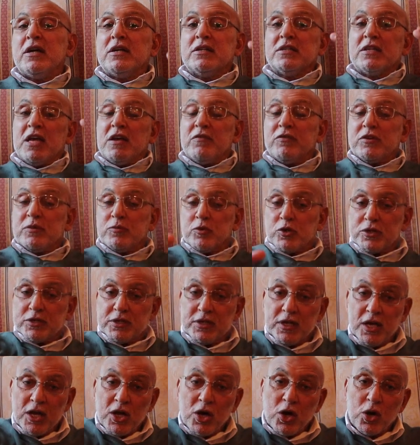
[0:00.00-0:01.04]
and
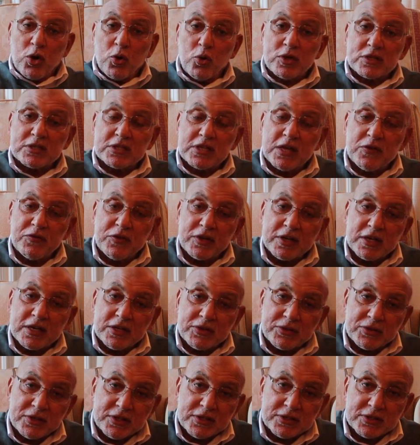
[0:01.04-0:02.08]
everybody who was living
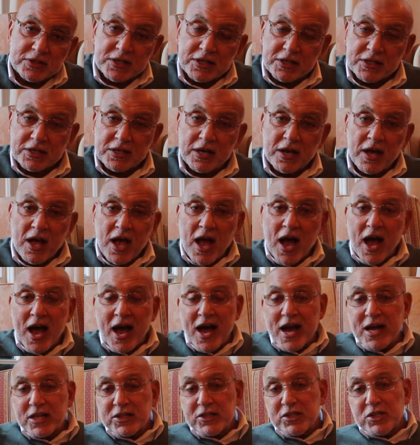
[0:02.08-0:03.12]
in this area.
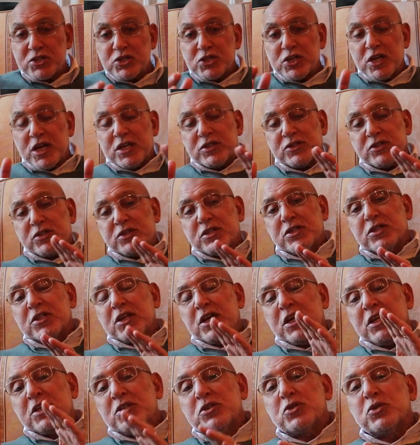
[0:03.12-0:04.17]
And he changed it
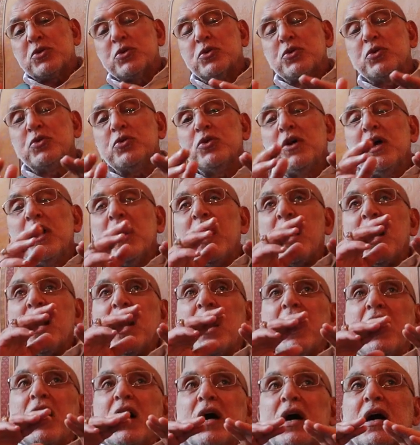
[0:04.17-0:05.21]
into
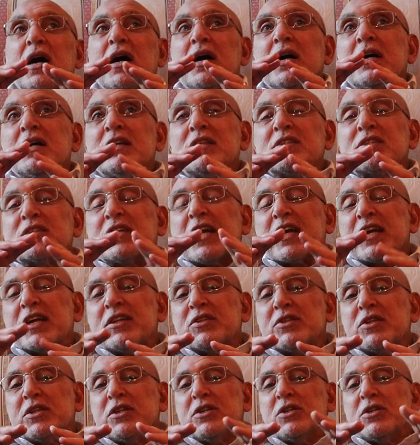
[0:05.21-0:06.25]
a
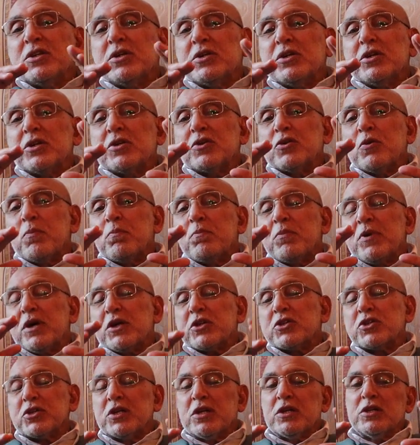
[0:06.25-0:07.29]
secondary
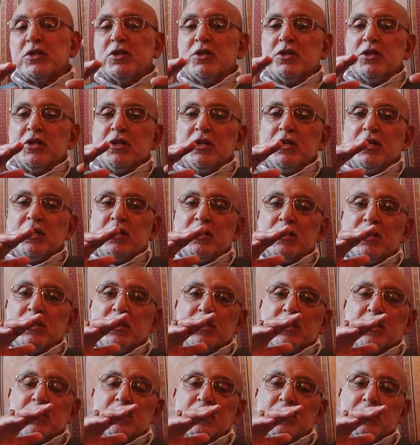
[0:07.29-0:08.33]
commercial
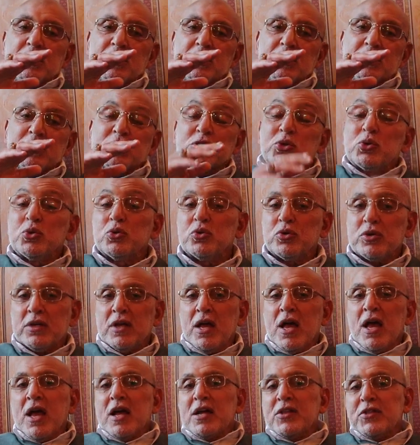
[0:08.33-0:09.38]
school.
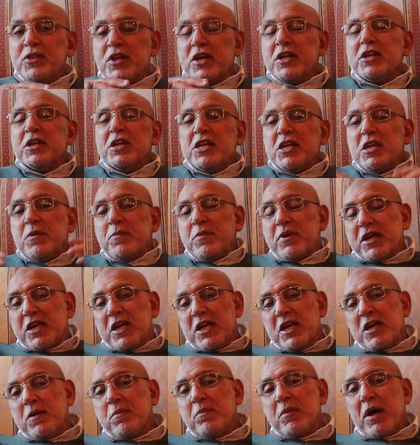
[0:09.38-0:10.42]
Then he
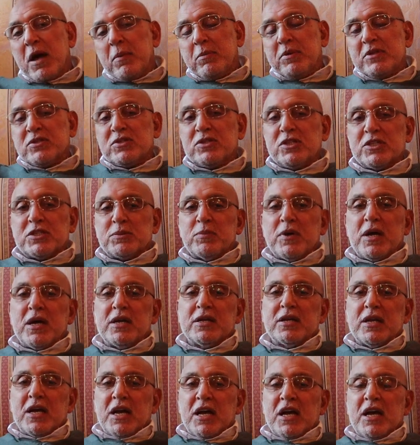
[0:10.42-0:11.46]
became a
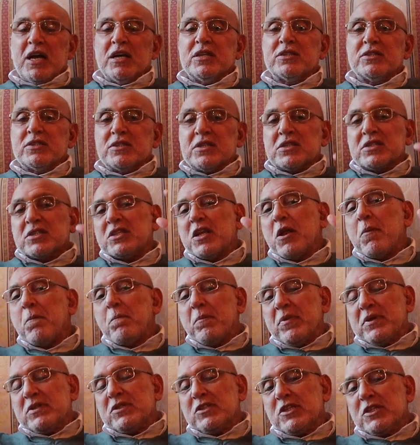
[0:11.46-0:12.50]
businessman, as the
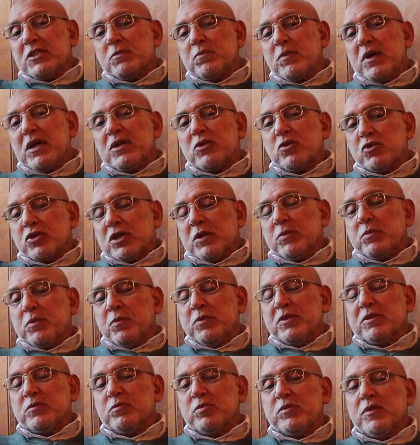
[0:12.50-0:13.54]
same businessman,
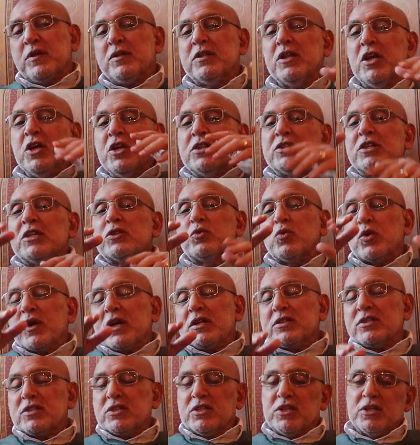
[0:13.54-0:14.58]
corrupt businessman, that we
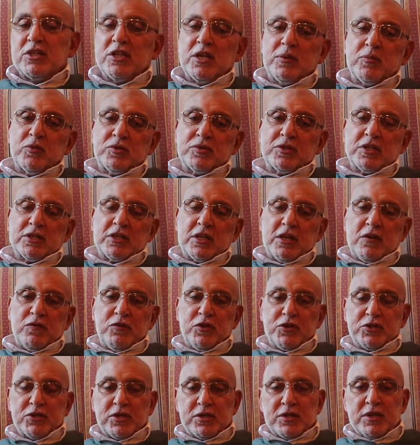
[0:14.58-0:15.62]
can see them on the
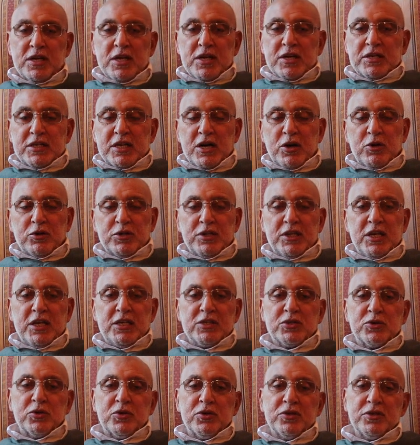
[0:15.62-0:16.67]
television
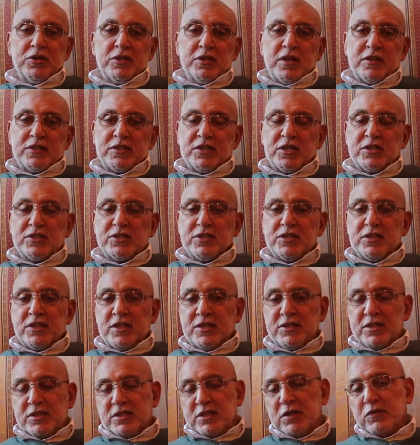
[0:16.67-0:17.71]
nowadays, on in the 60s
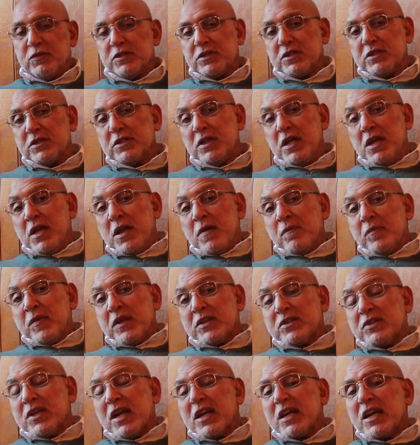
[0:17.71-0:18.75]
and the 70s.
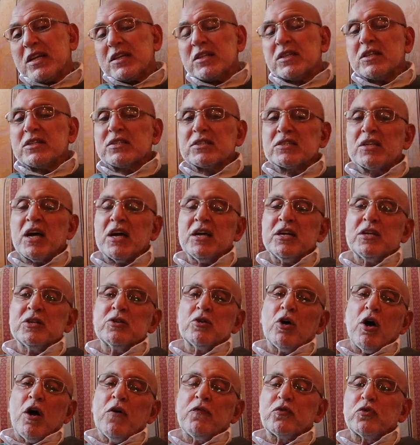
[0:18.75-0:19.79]
The second
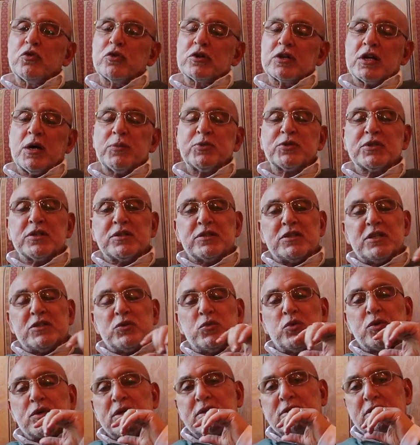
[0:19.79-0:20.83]
sign of corruption
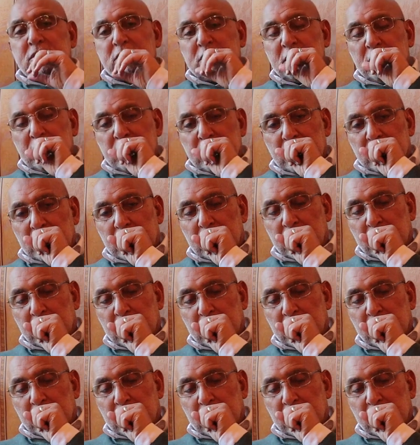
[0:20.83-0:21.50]
that we can see,